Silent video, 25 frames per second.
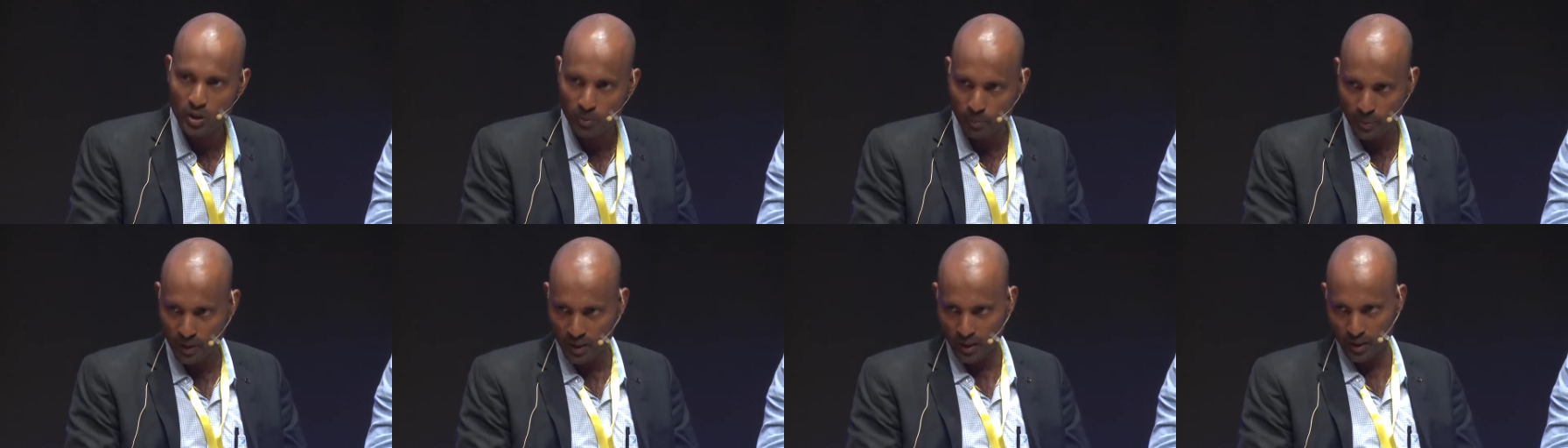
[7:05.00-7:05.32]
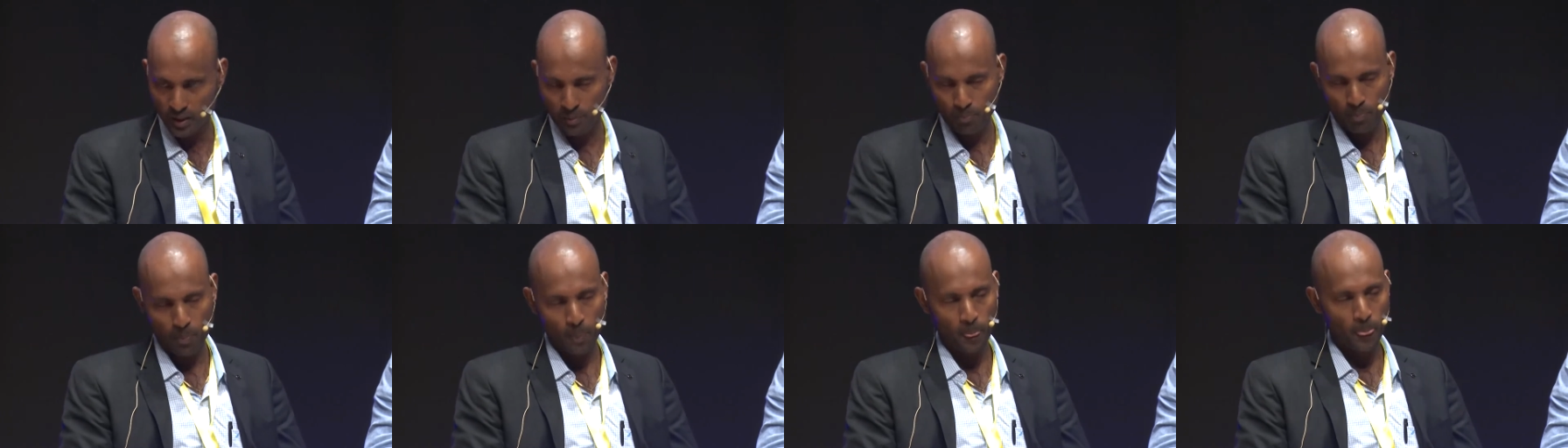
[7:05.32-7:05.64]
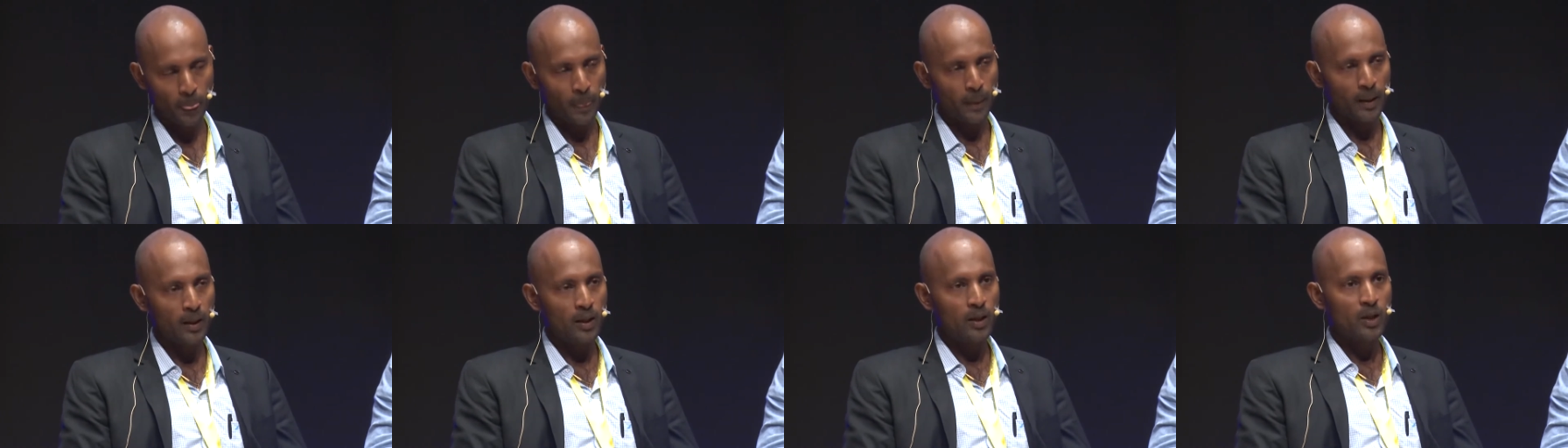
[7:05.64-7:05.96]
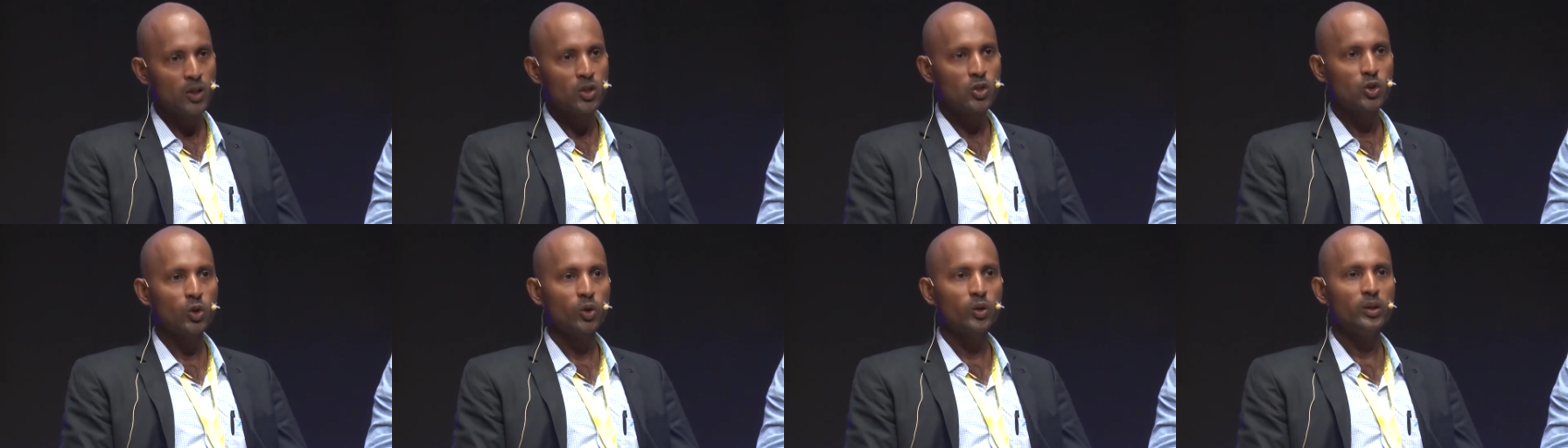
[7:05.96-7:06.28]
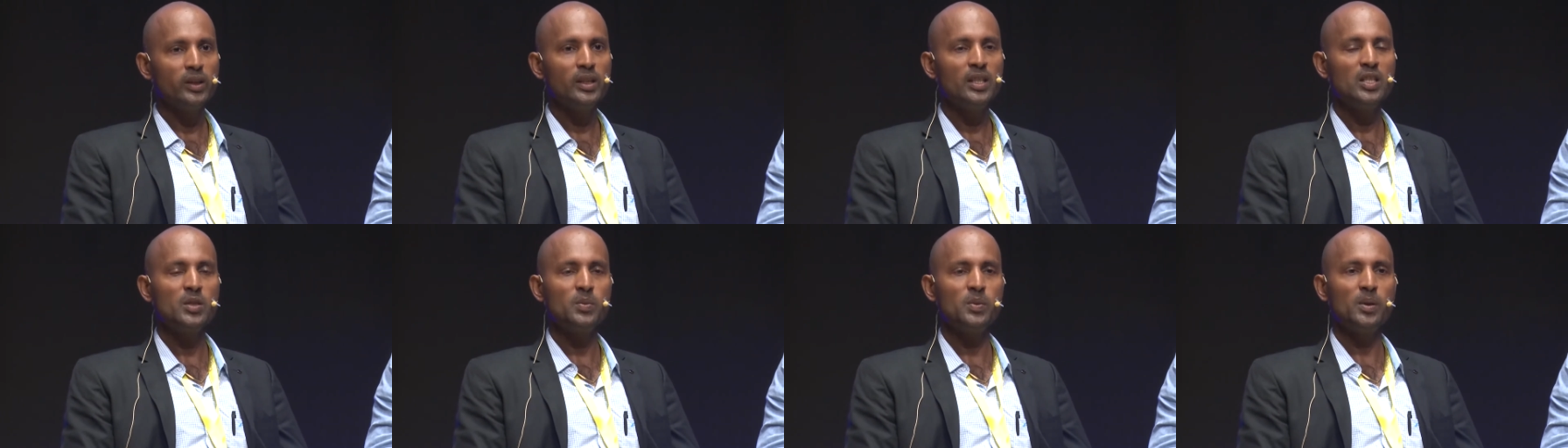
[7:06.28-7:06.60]
be here? So
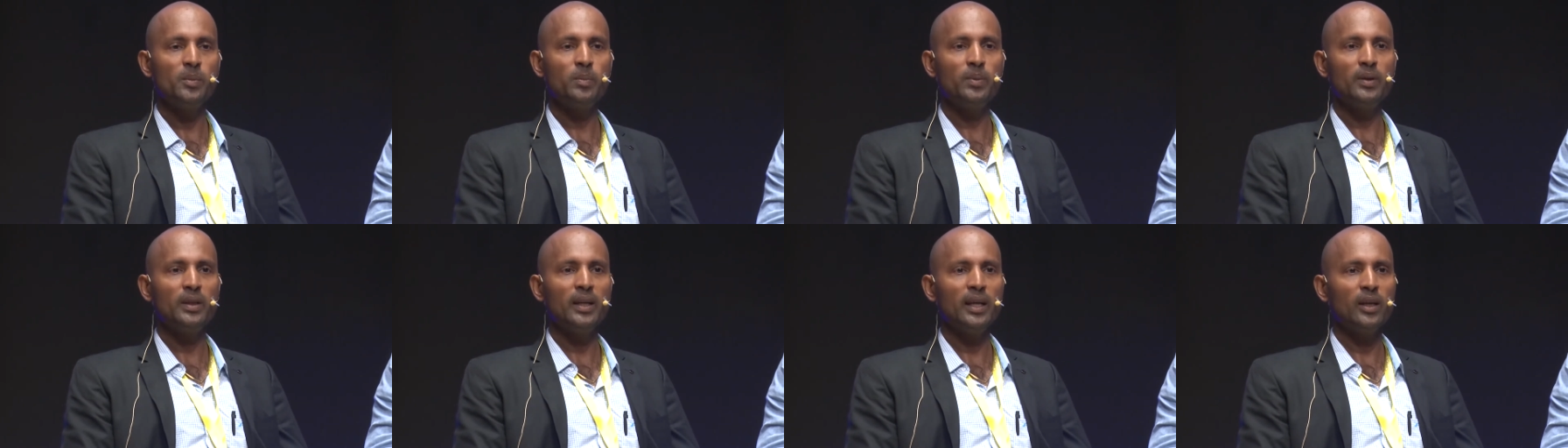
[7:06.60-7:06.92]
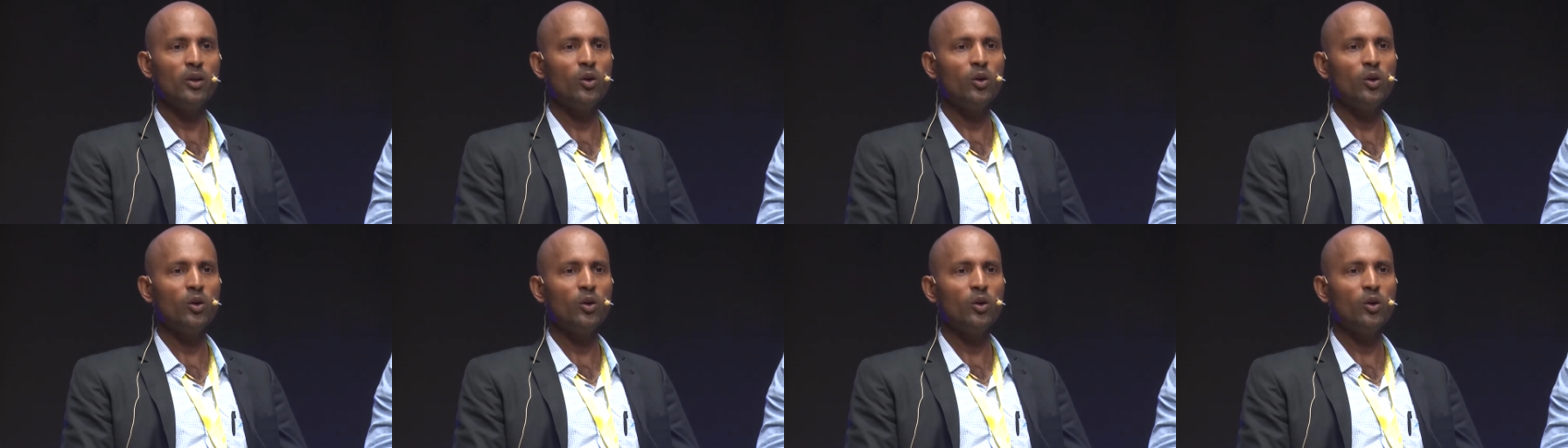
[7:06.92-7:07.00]
these people like,